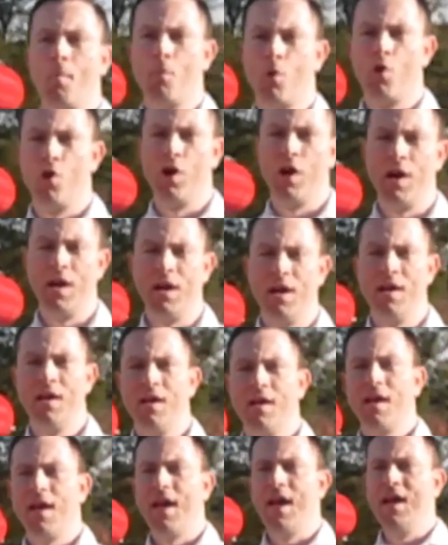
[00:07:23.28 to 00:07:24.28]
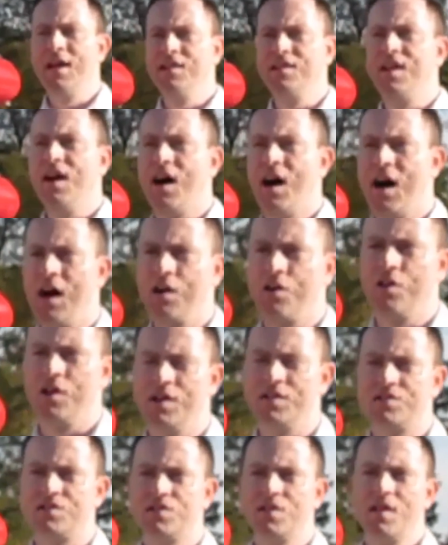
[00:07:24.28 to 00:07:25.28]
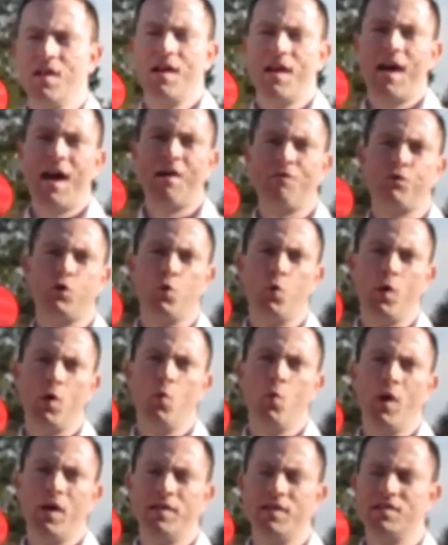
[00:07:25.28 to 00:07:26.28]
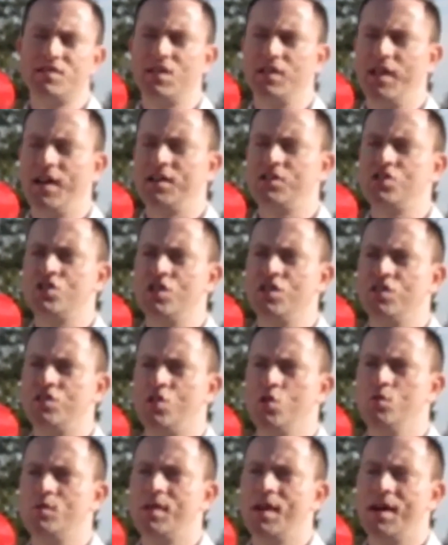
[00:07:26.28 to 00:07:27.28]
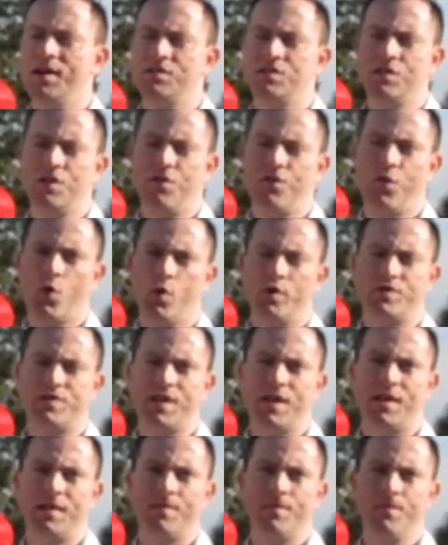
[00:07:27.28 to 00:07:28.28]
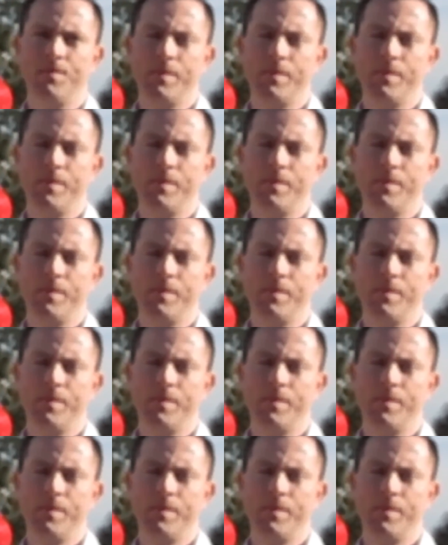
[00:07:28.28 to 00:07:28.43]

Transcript: Marine in Congress after we win this election in 2014.